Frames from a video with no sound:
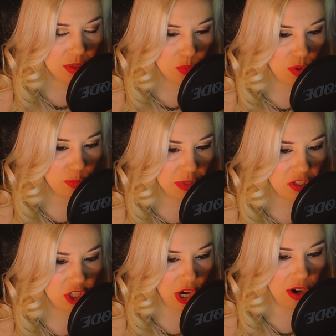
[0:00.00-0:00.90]
won't be
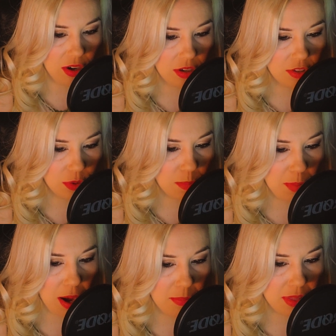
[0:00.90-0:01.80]
charge or
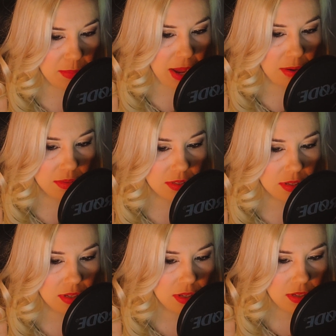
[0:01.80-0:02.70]
bomb them out,
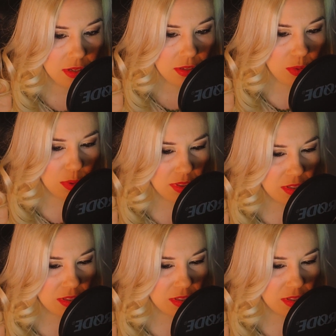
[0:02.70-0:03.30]
nor the